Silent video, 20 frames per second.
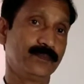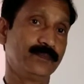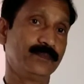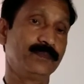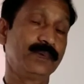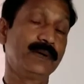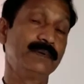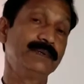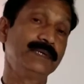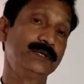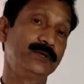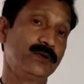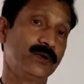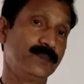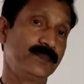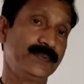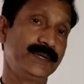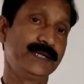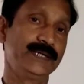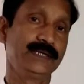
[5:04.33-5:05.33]
public
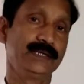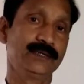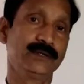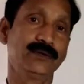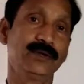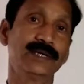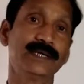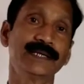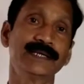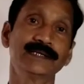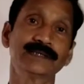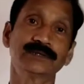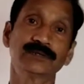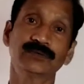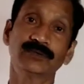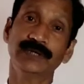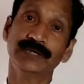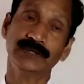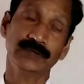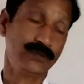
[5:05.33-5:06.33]
opinion, what is
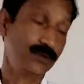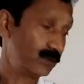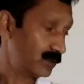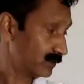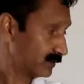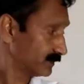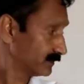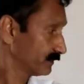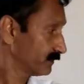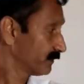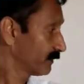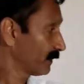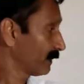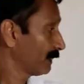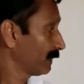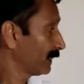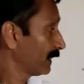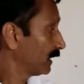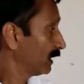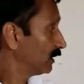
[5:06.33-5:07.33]
going on.
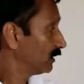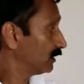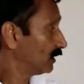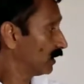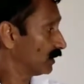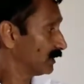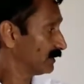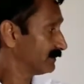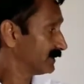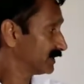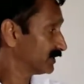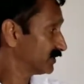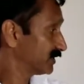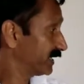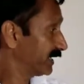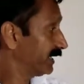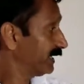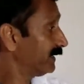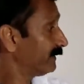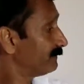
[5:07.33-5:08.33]
Now, number
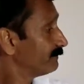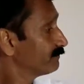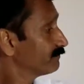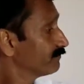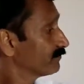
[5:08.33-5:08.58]
3,